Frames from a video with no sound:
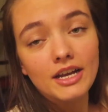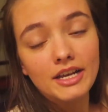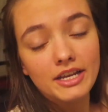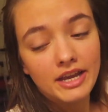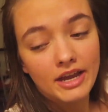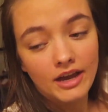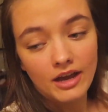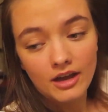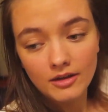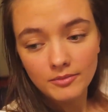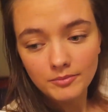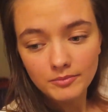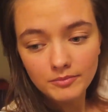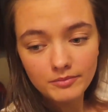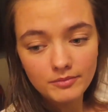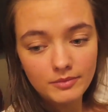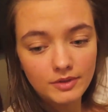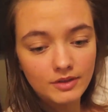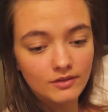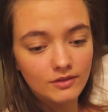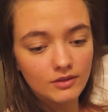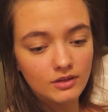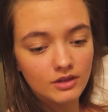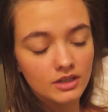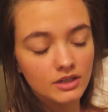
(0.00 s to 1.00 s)
yeah,
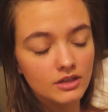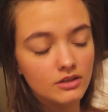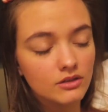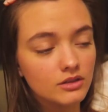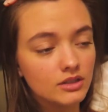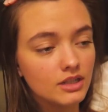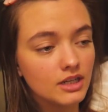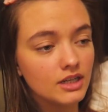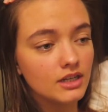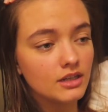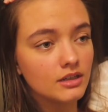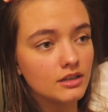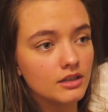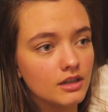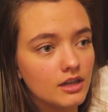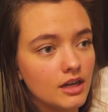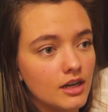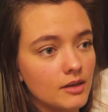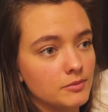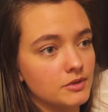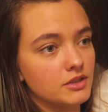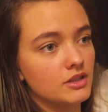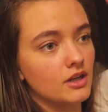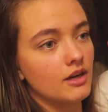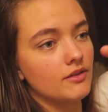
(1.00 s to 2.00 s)
I'm gonna cook dinner.
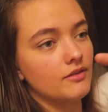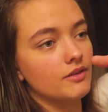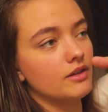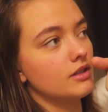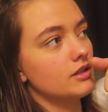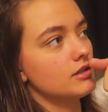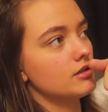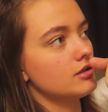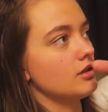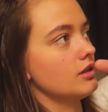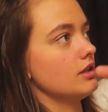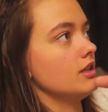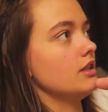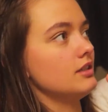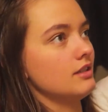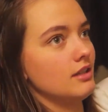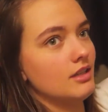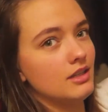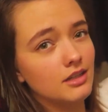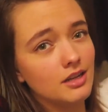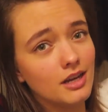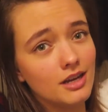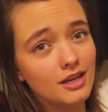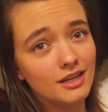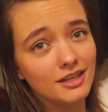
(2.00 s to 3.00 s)
I'm starving, so I need
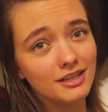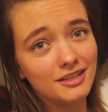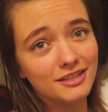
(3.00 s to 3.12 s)
to eat.